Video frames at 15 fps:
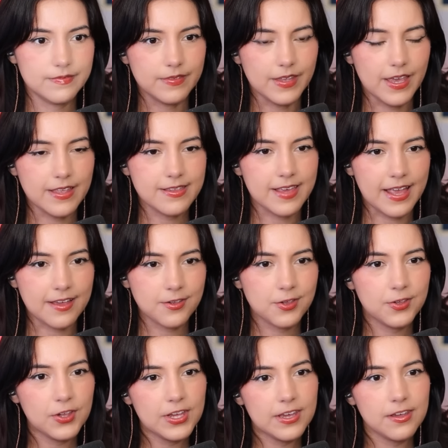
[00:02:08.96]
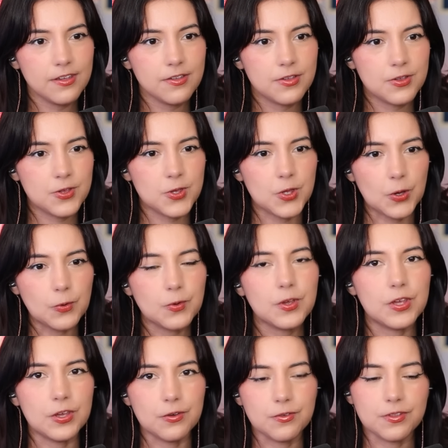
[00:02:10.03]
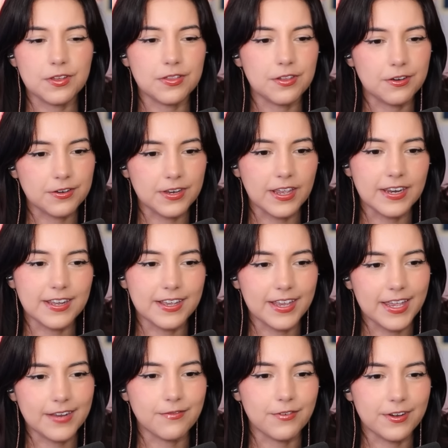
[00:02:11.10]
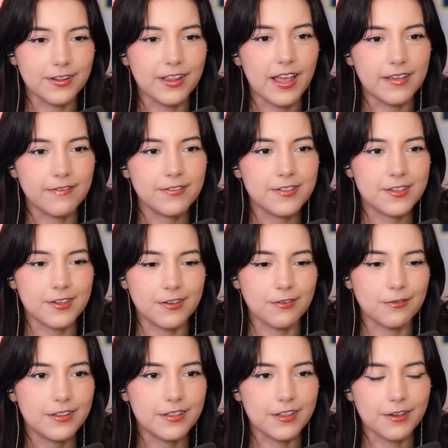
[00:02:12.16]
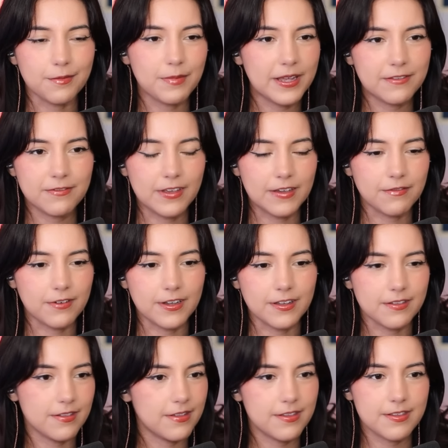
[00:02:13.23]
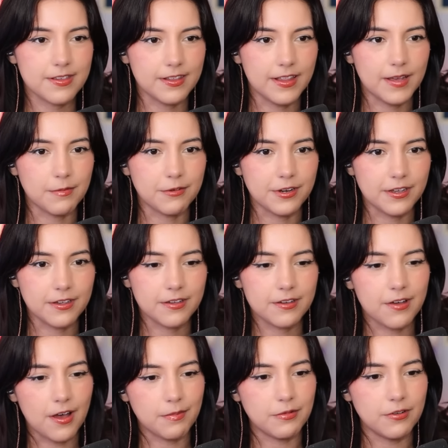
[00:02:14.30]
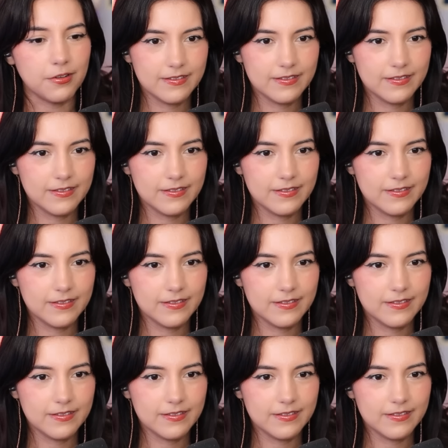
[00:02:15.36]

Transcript: It's actually so cute that they're dating in real life too. They're my favorite celebrity couple.